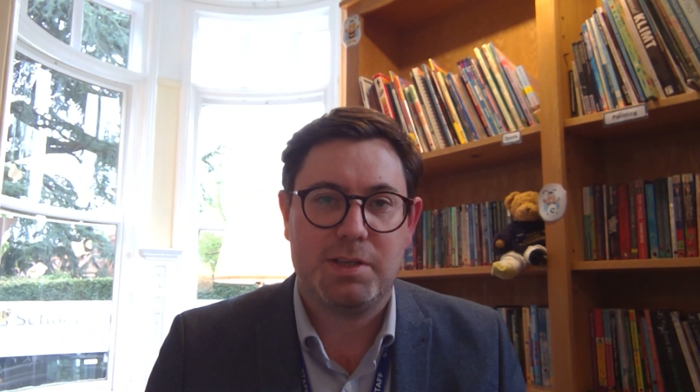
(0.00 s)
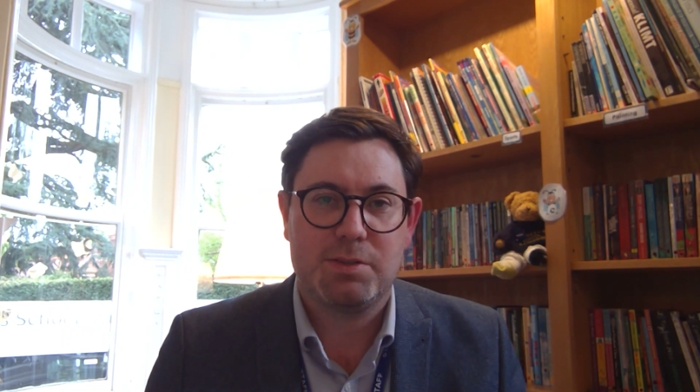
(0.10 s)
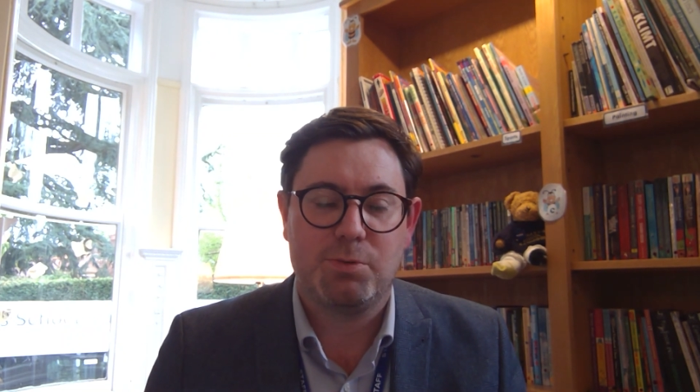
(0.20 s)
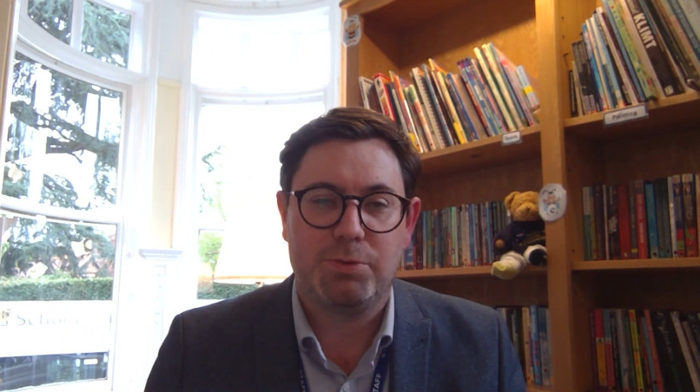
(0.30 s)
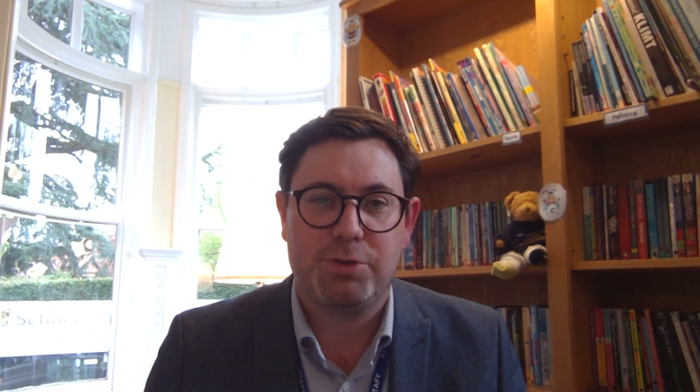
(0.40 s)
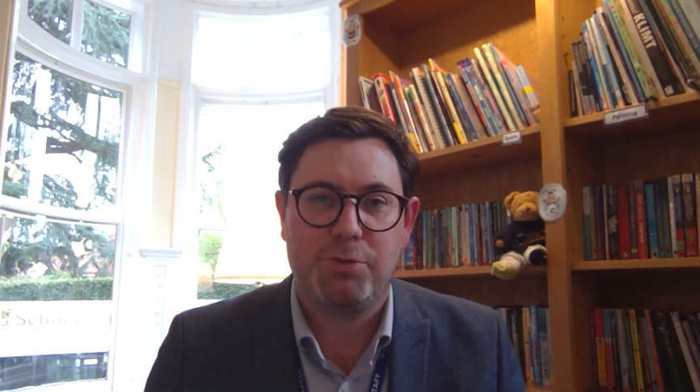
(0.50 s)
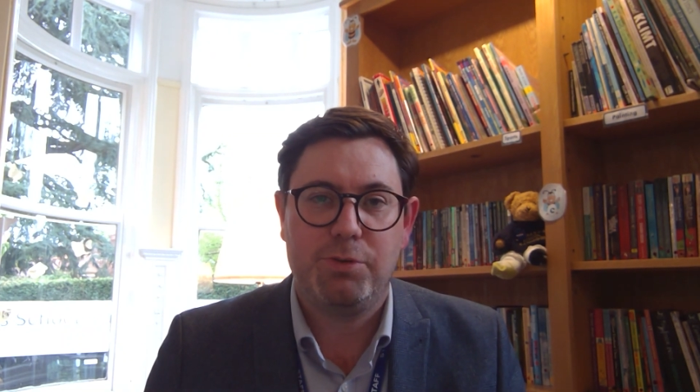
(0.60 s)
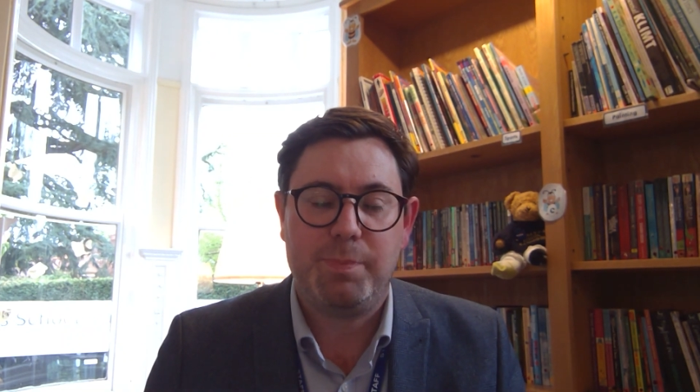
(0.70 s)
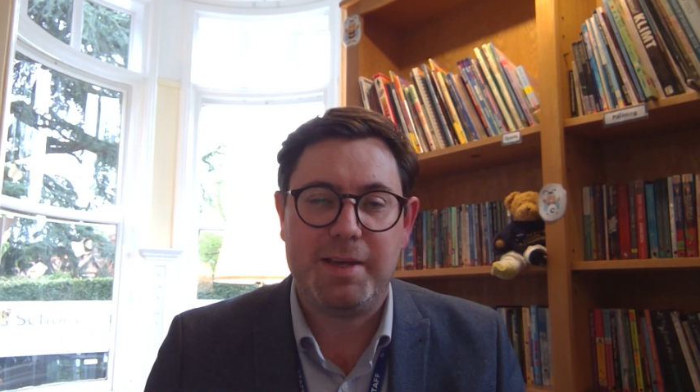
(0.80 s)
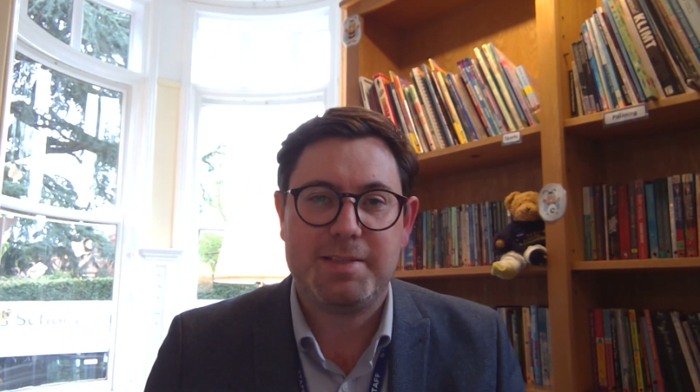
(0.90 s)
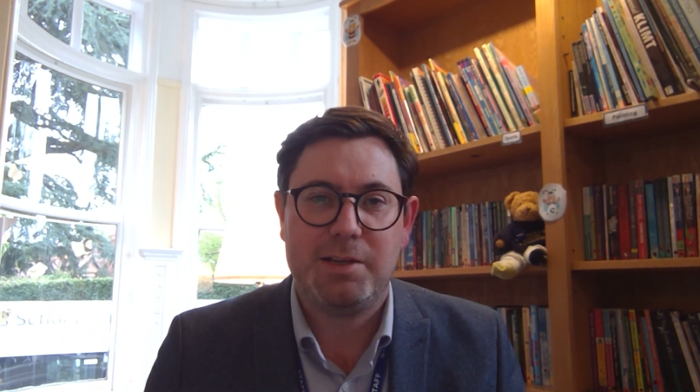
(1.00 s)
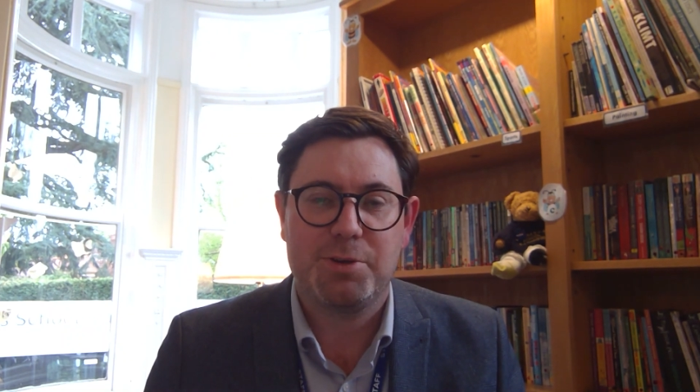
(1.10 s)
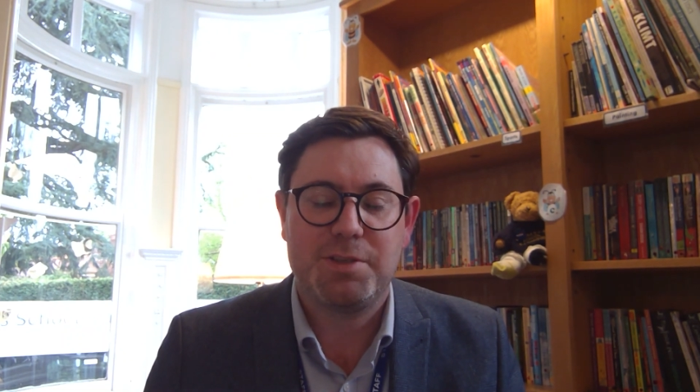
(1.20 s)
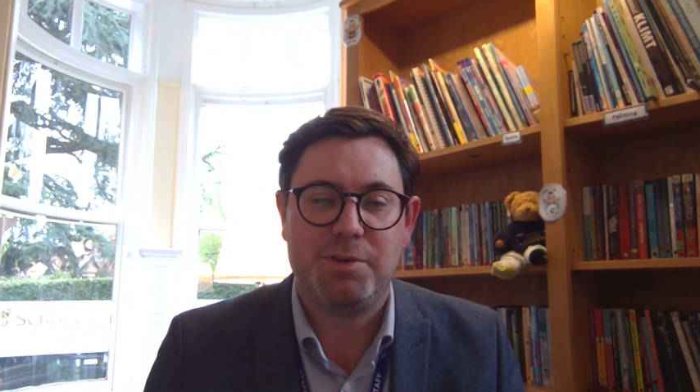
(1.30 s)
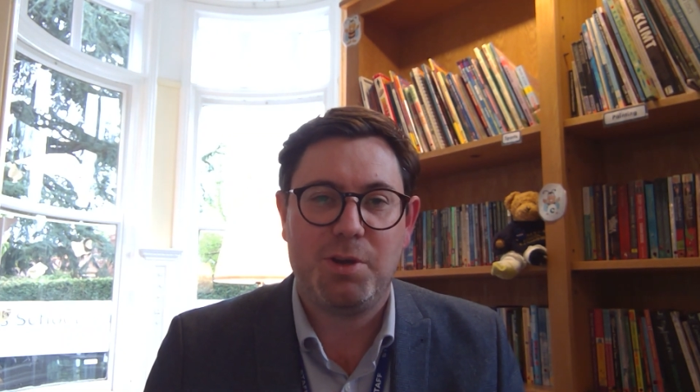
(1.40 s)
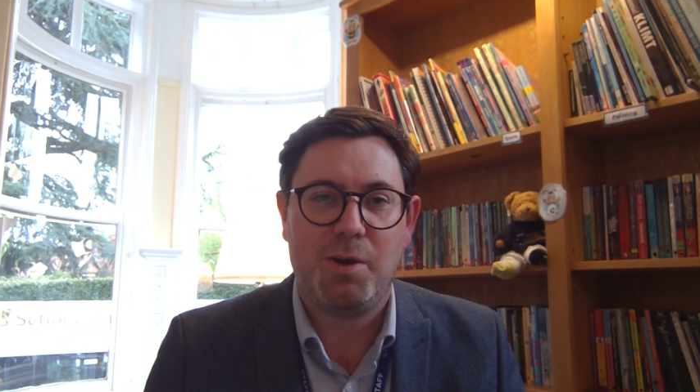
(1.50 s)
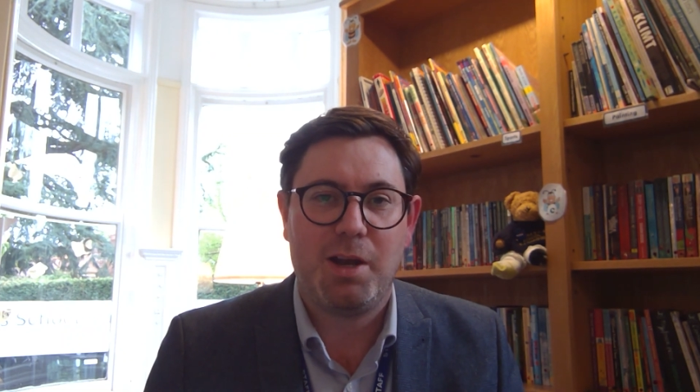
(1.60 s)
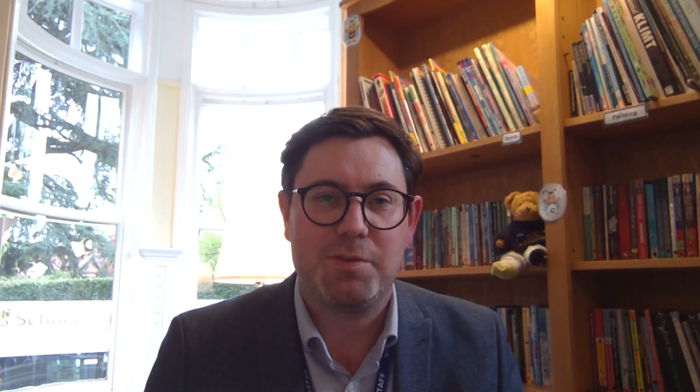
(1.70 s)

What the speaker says: It's called The Truth Pixie. Lots of you know it.